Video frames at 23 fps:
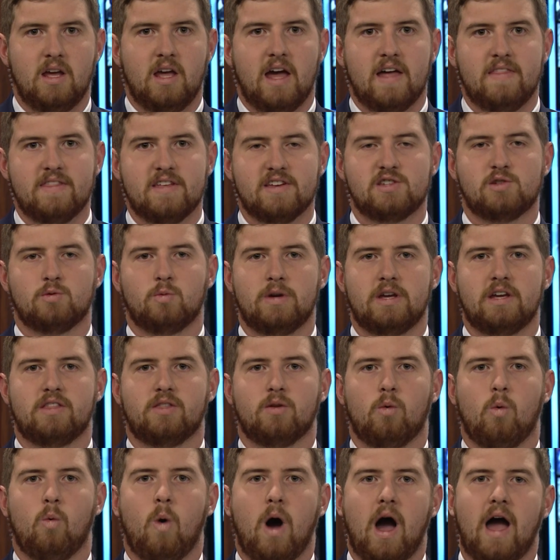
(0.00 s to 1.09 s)
And this week, the
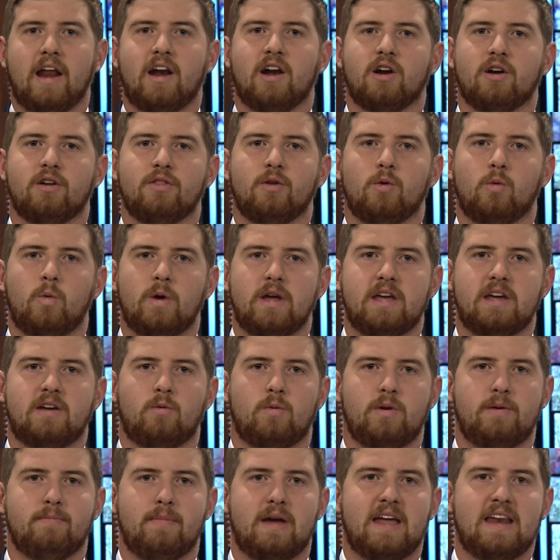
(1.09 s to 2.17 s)
Whiner of the Week, we
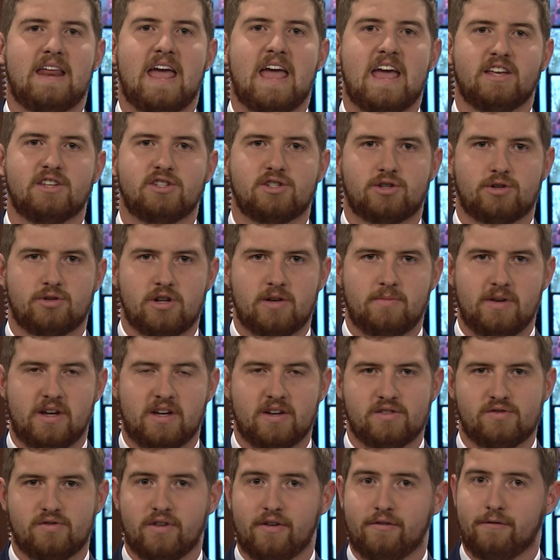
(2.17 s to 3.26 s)
made history because
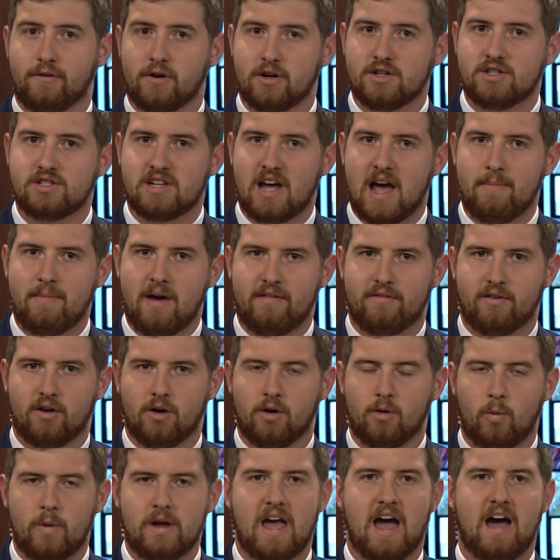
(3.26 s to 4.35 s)
for the first time ever,
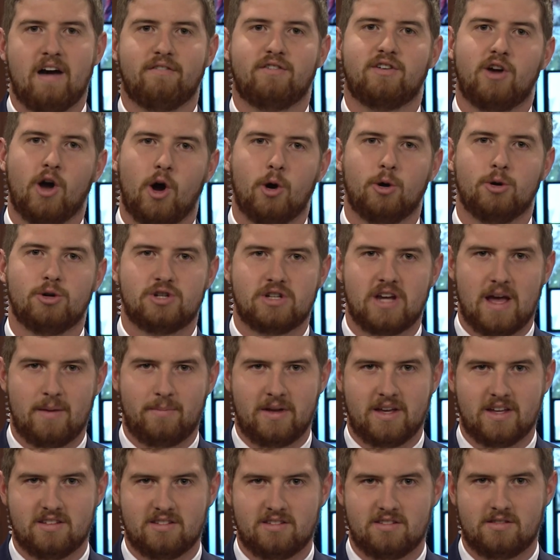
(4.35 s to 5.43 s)
we have
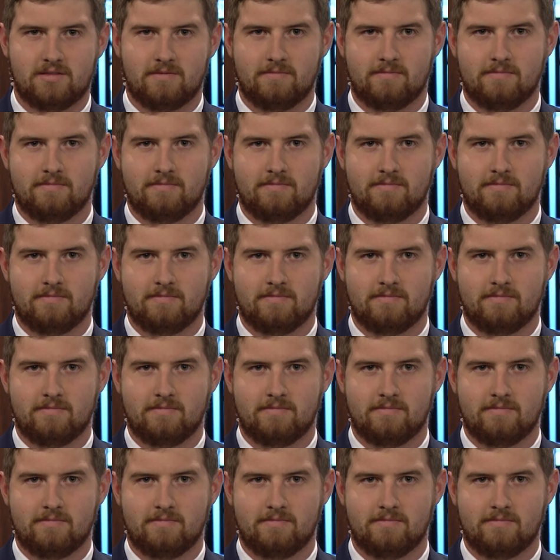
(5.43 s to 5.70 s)
co-champions.